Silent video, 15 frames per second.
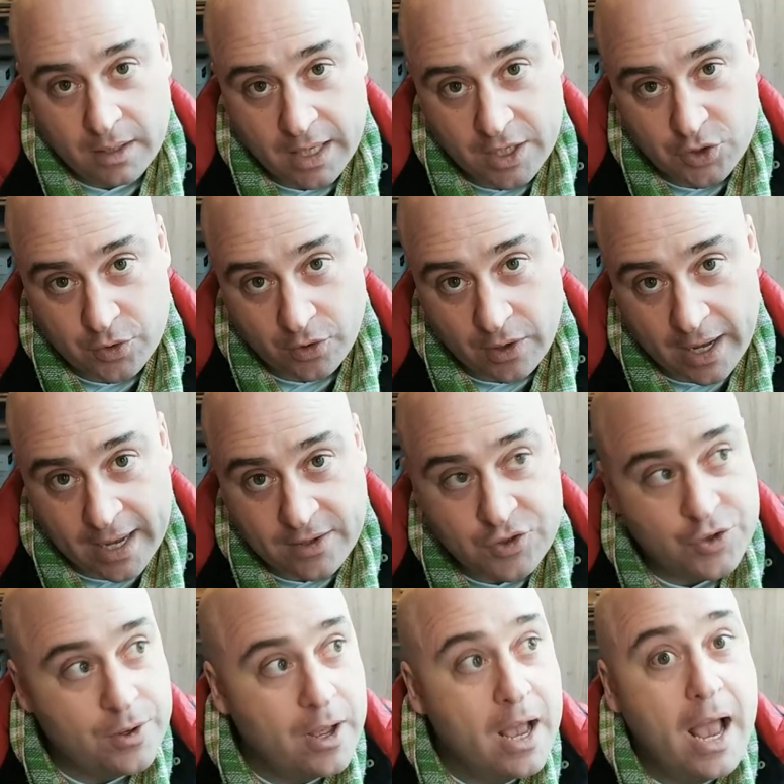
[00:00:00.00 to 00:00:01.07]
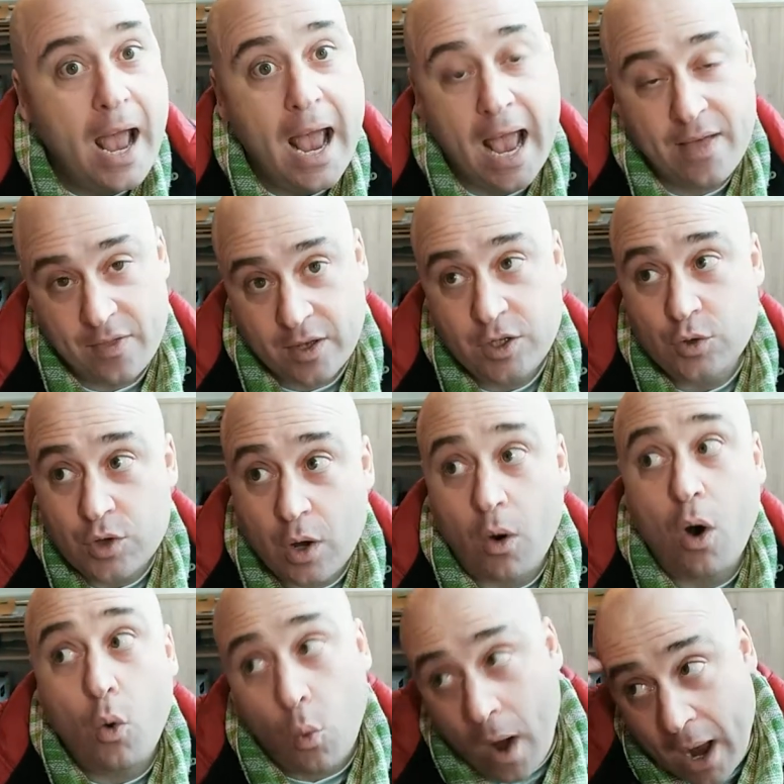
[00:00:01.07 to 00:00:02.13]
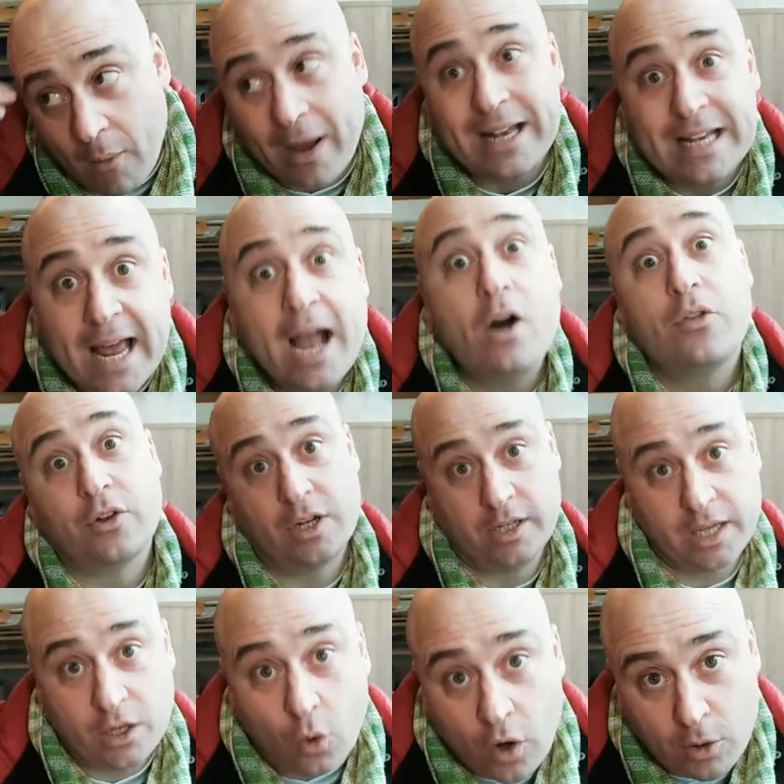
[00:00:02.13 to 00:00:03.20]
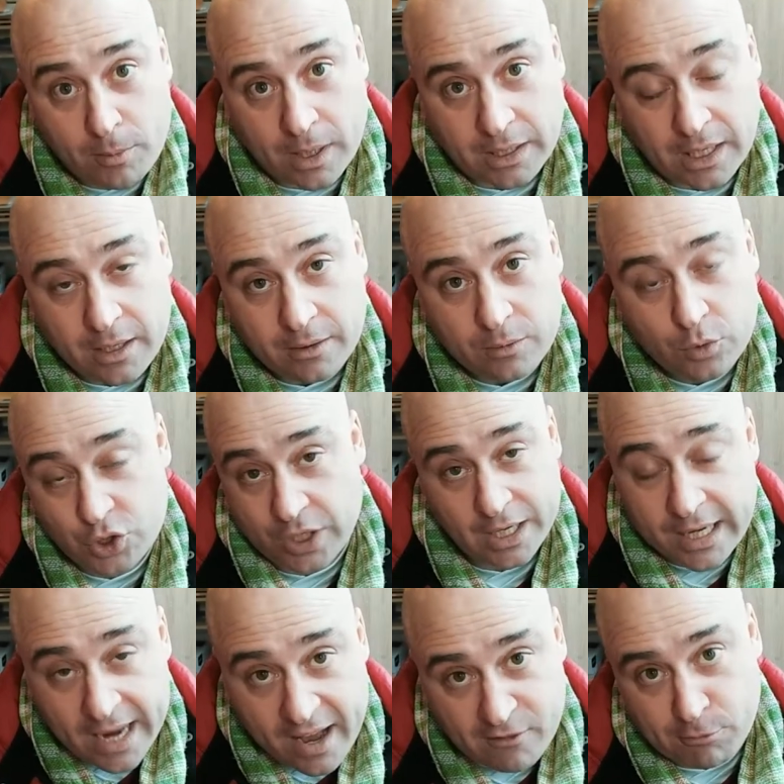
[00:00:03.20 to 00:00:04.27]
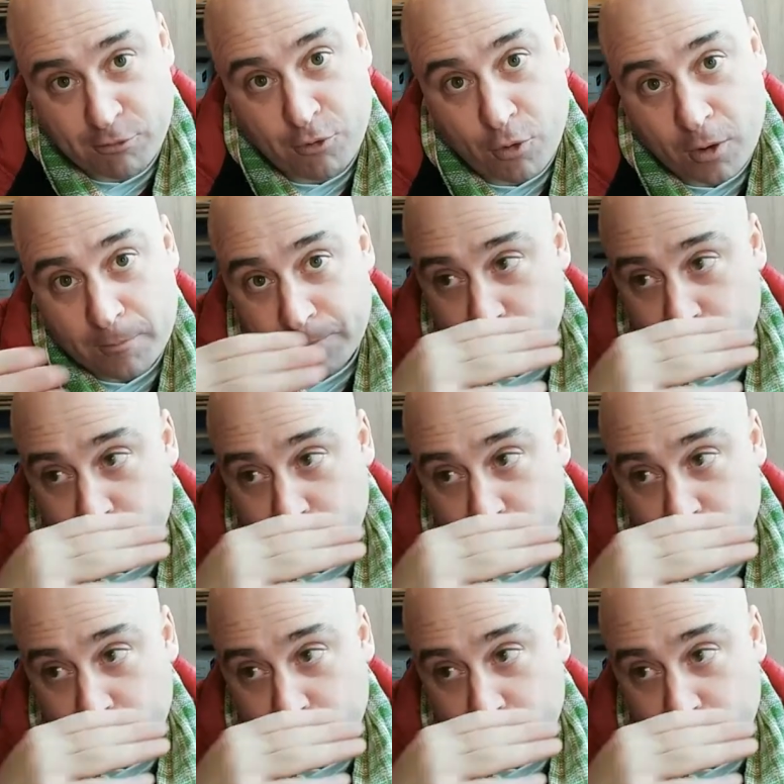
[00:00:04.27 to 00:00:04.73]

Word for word: Israel has. And then you know, oh, wow. And now they're going to get oil money, which they didn't have before.